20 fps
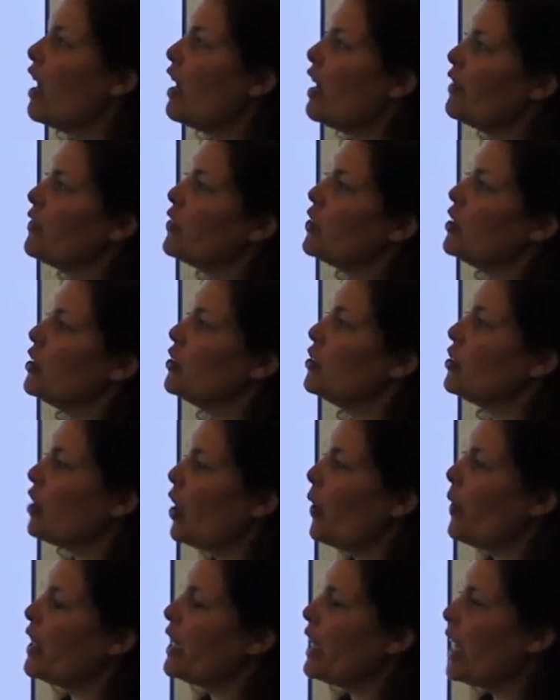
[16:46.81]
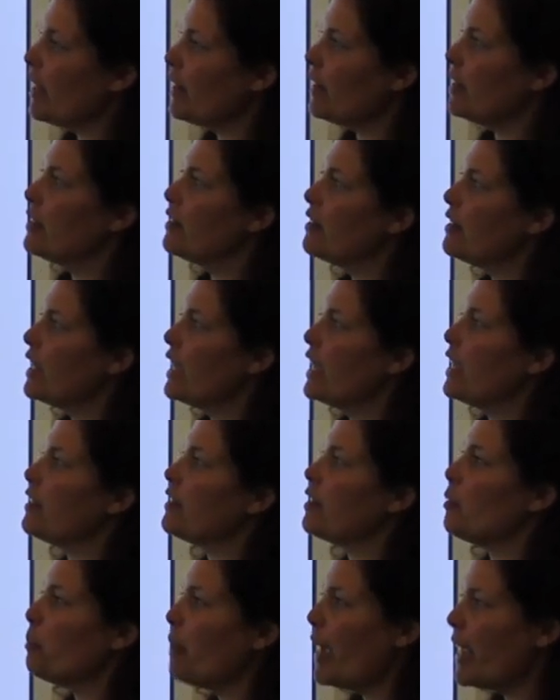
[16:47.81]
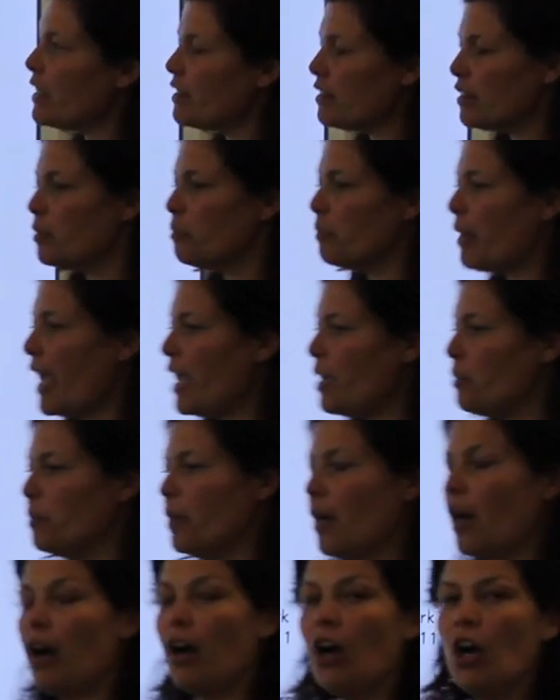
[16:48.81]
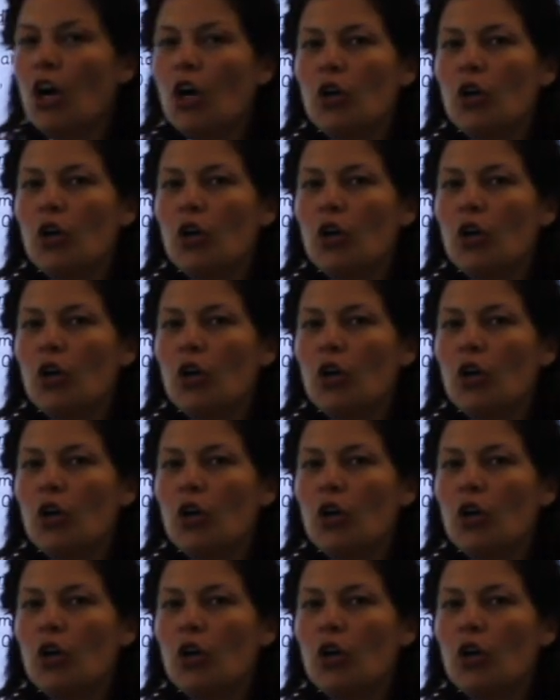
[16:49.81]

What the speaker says: if you need to go and get these things, a pencil, paper,